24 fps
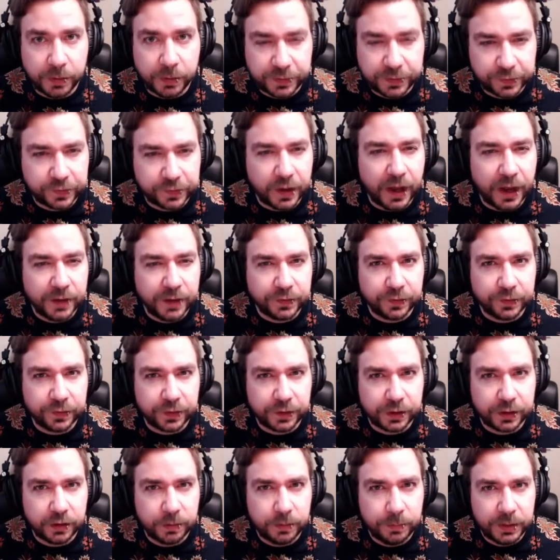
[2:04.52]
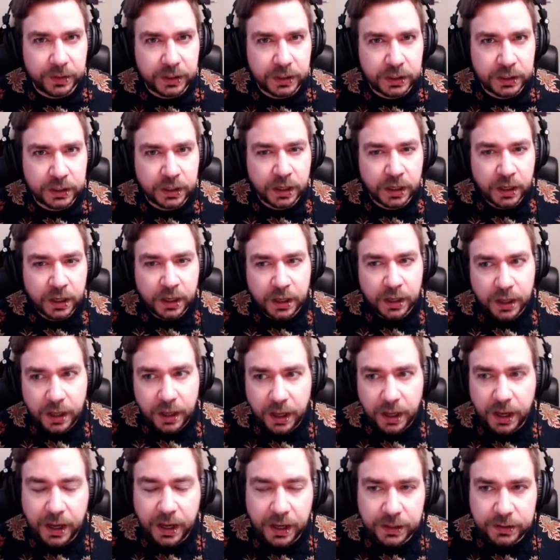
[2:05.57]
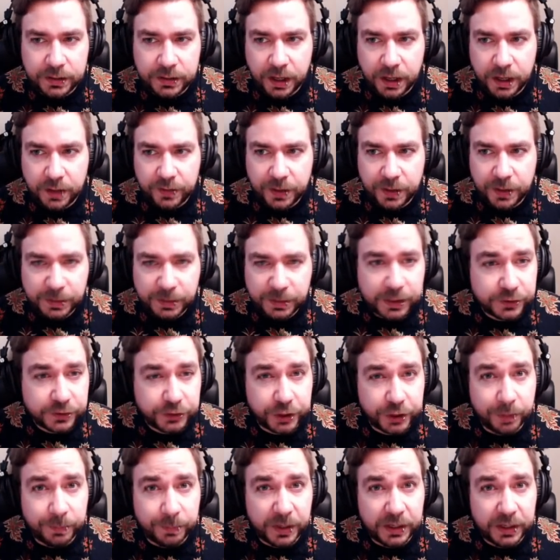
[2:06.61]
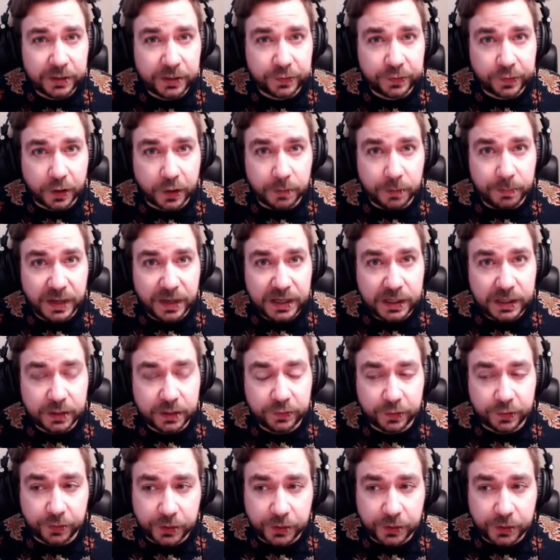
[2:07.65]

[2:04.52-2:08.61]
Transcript: size is it going to be? And then we can jump in and start making something